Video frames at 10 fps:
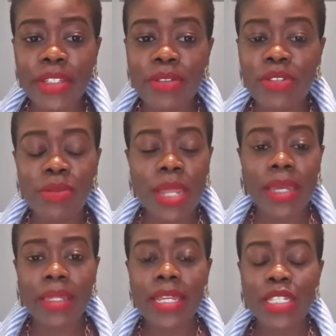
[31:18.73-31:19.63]
You
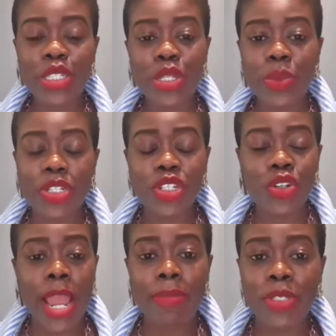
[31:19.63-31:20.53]
like, let's do it.
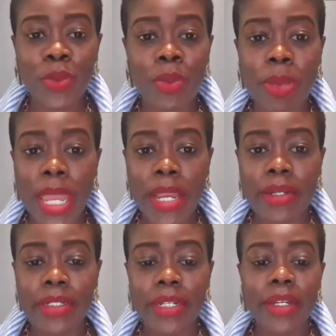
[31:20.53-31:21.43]
Straps are
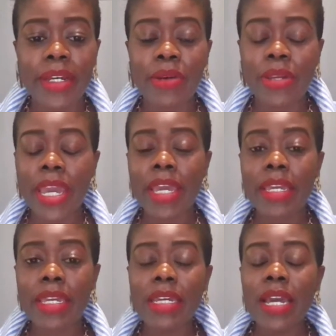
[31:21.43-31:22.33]
repaired,
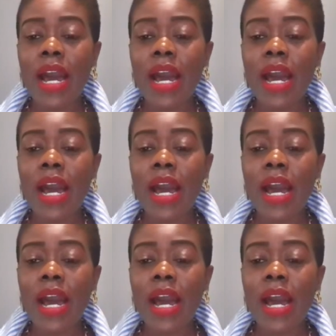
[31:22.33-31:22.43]
okay?